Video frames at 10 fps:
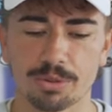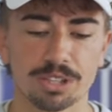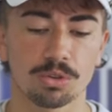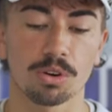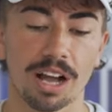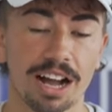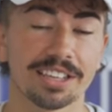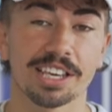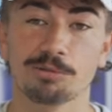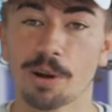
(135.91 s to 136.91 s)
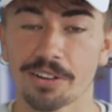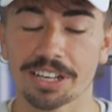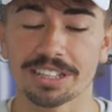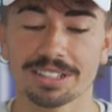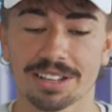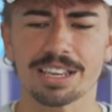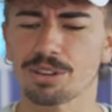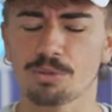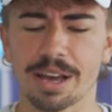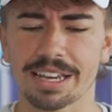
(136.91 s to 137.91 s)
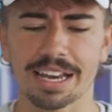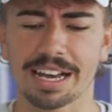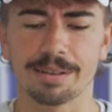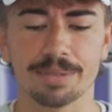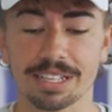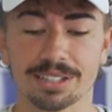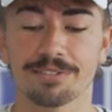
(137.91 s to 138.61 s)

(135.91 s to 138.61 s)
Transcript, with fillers: We saw Kanye wearing this. Either way, um, it's a